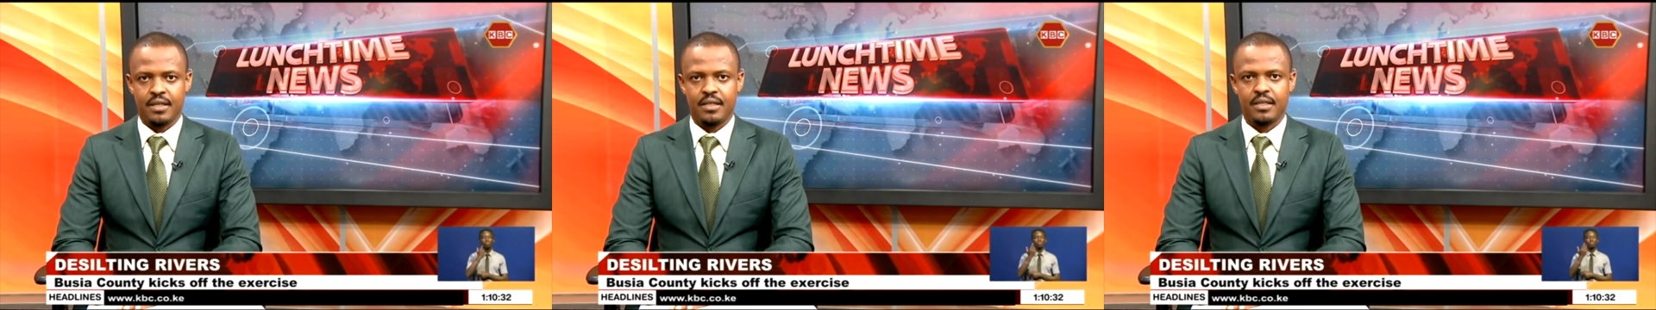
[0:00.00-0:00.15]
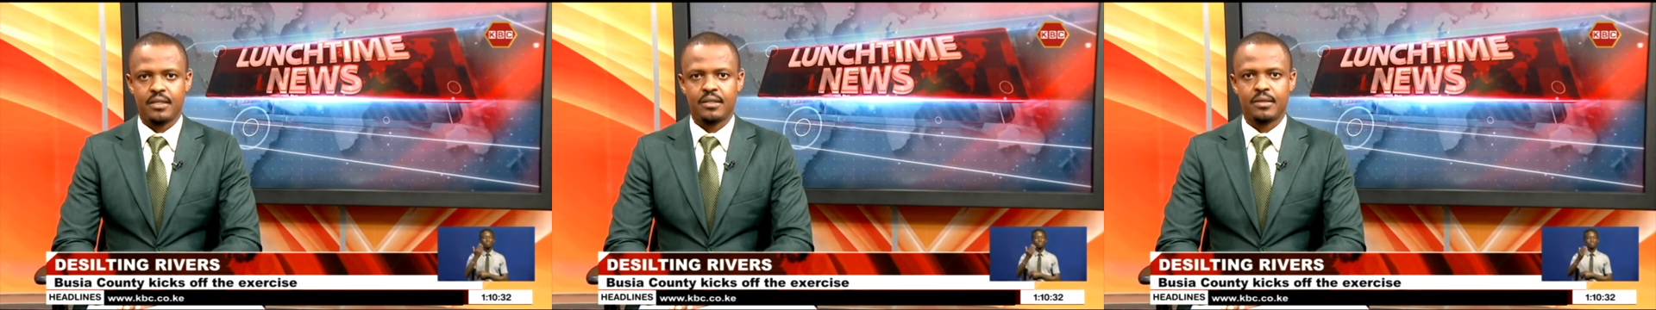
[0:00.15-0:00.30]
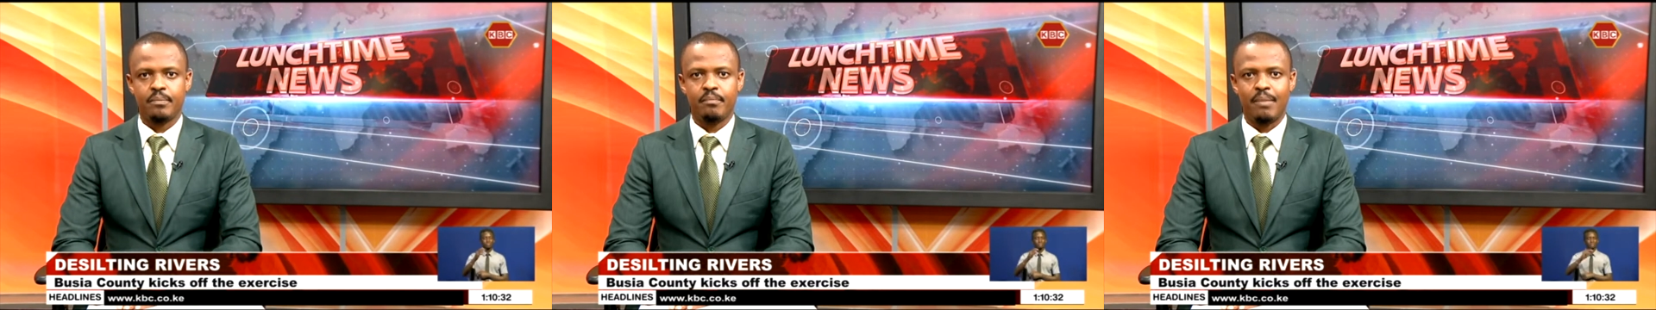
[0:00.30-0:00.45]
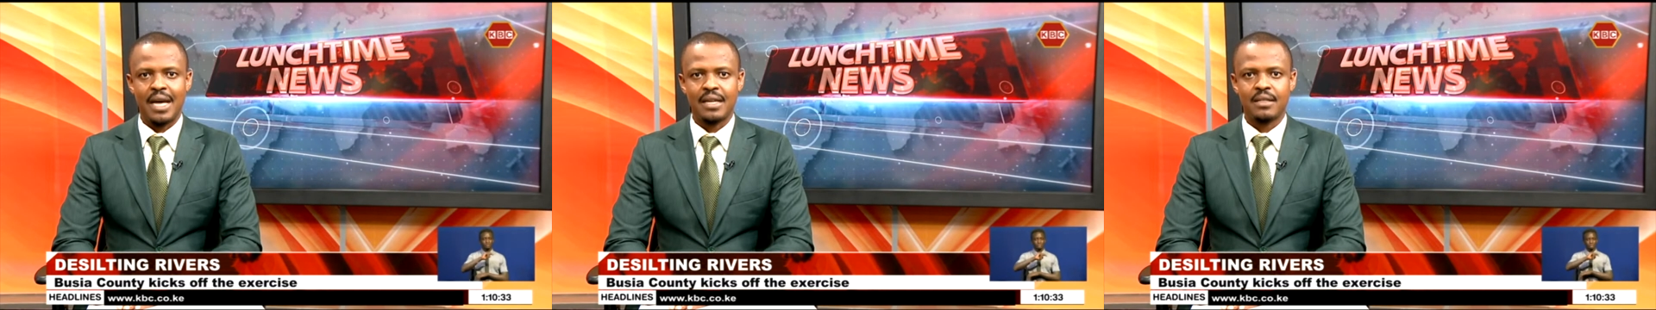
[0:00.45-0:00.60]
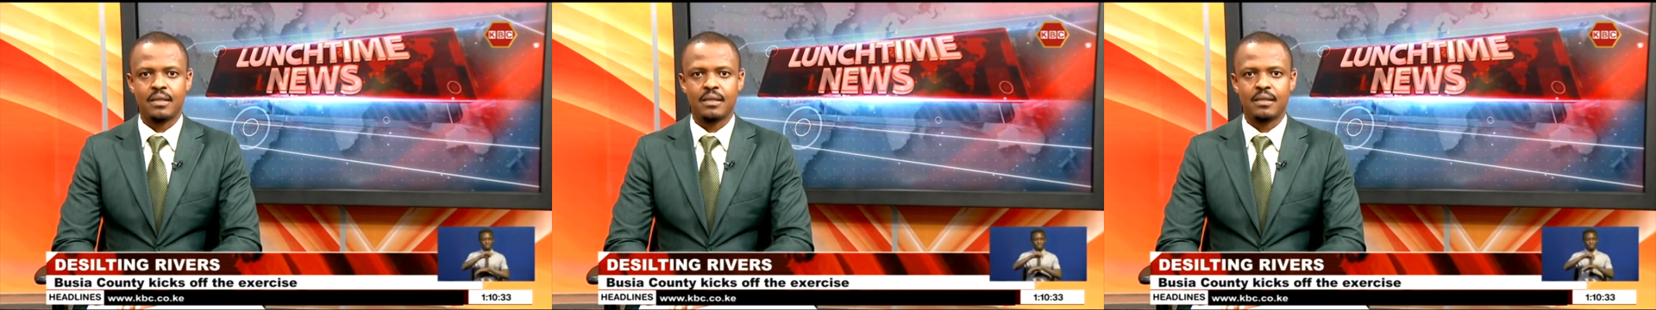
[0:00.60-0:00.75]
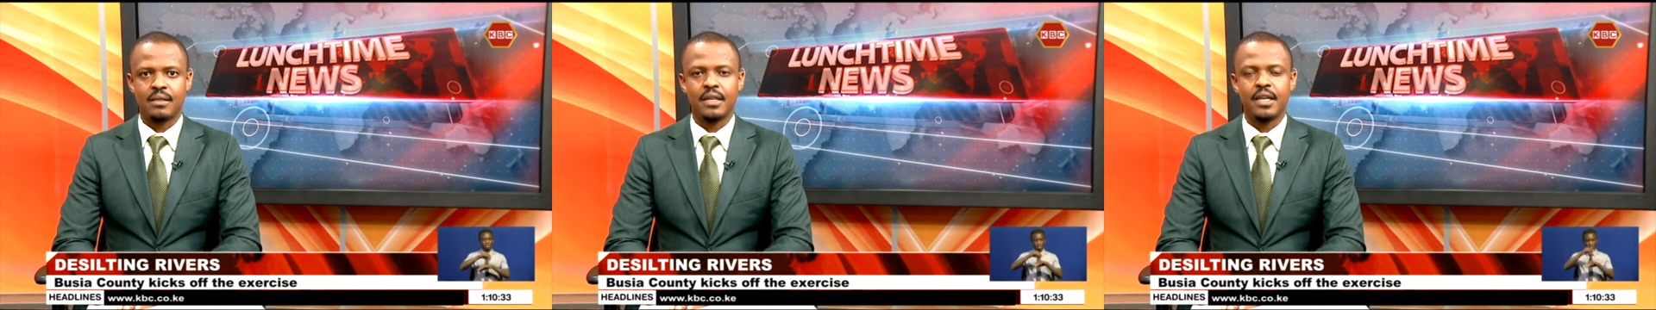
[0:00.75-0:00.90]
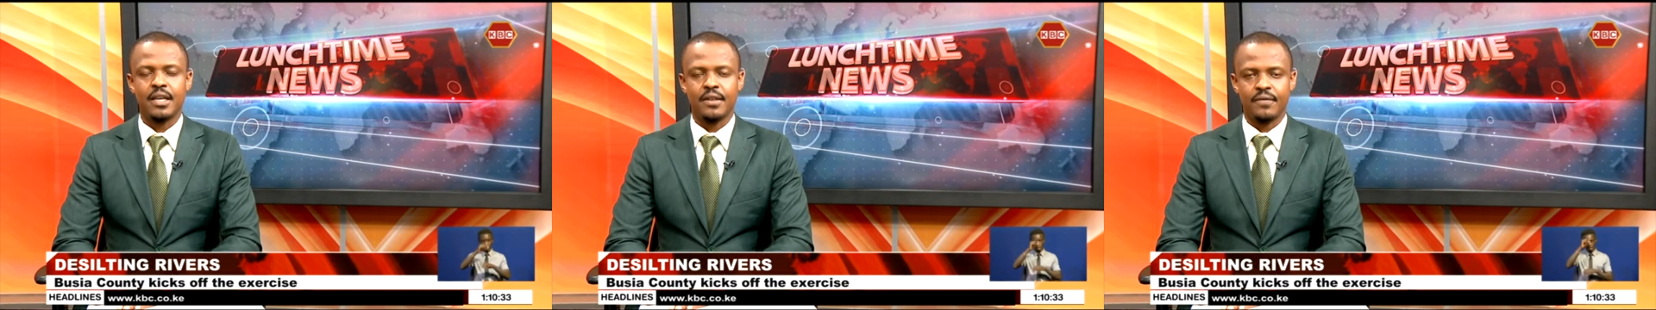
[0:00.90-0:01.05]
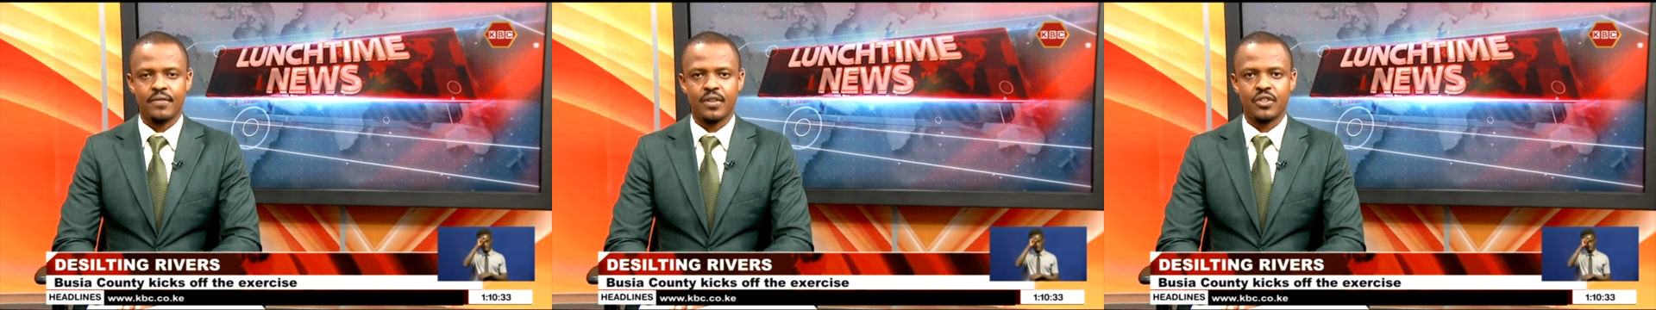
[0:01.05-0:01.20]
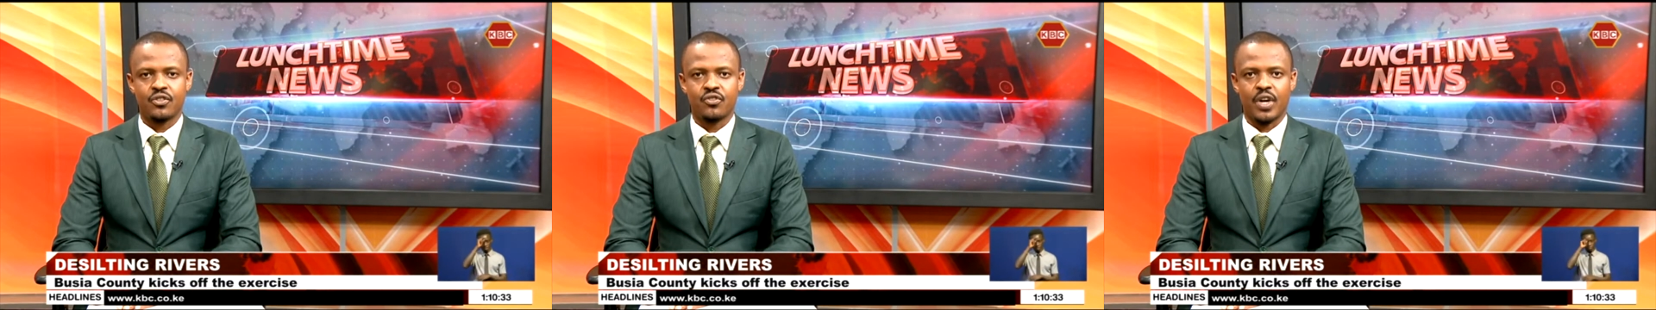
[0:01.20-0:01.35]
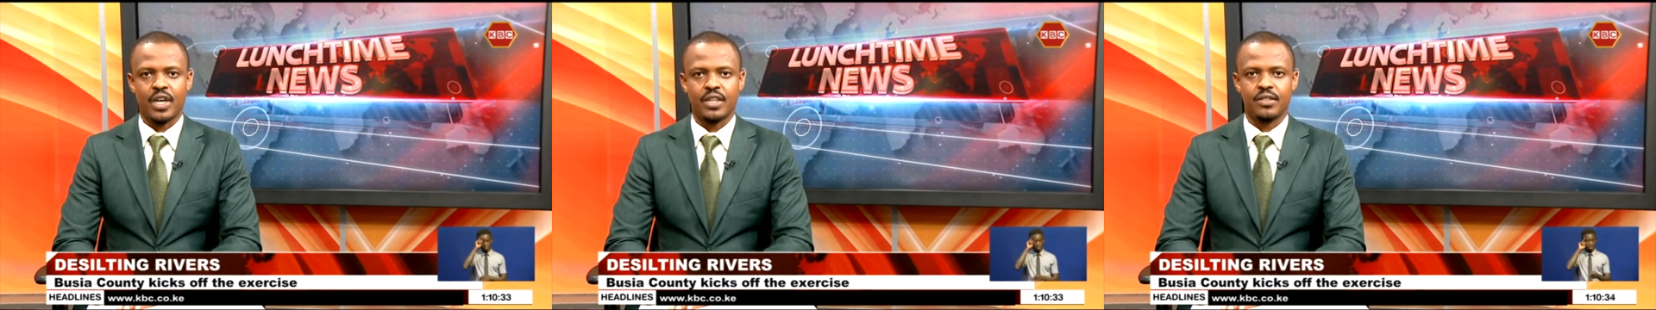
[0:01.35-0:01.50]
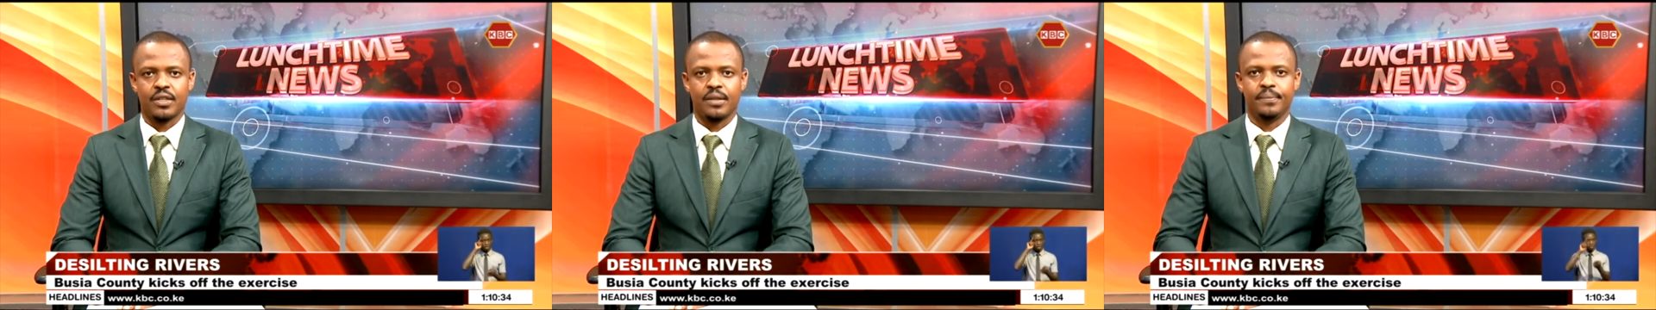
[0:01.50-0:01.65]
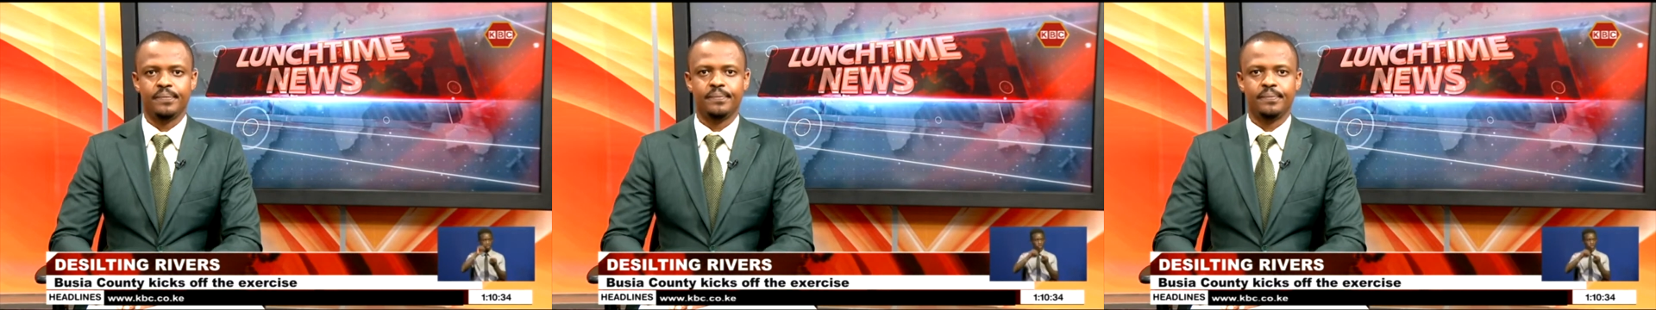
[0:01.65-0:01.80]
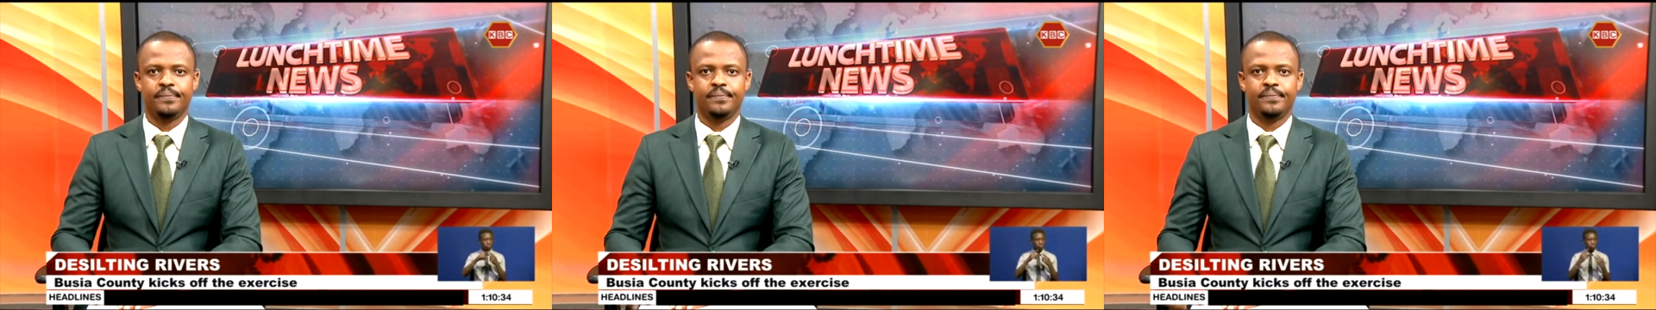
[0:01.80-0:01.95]
dismantled infrastructure.
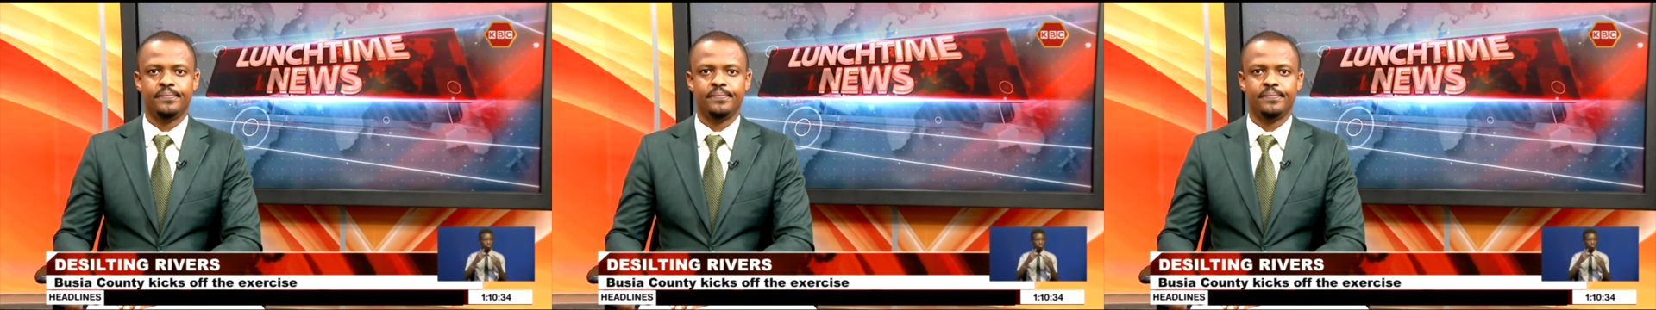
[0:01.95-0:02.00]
